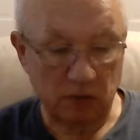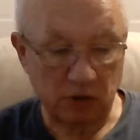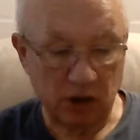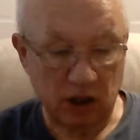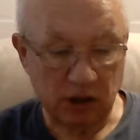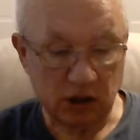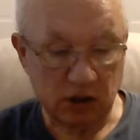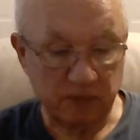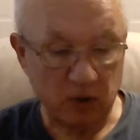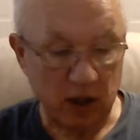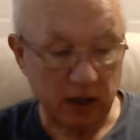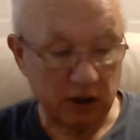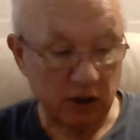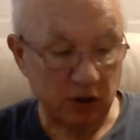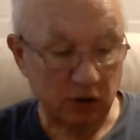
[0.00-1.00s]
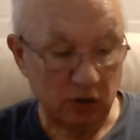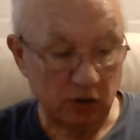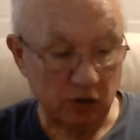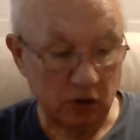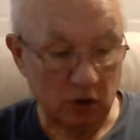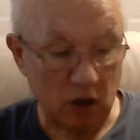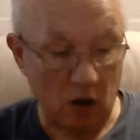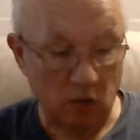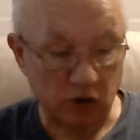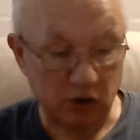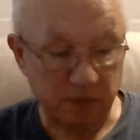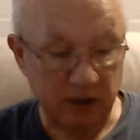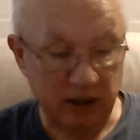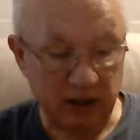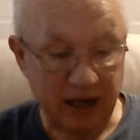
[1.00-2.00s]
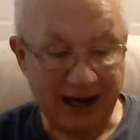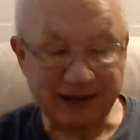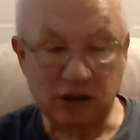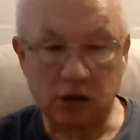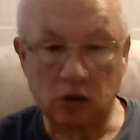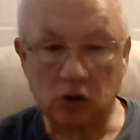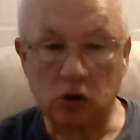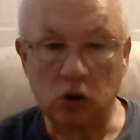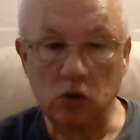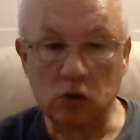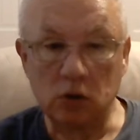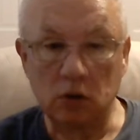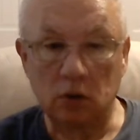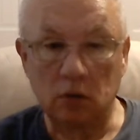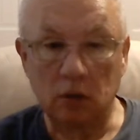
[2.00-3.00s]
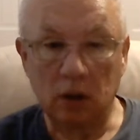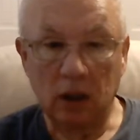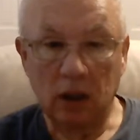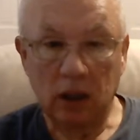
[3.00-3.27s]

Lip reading: justice practitioners should always be constitutional,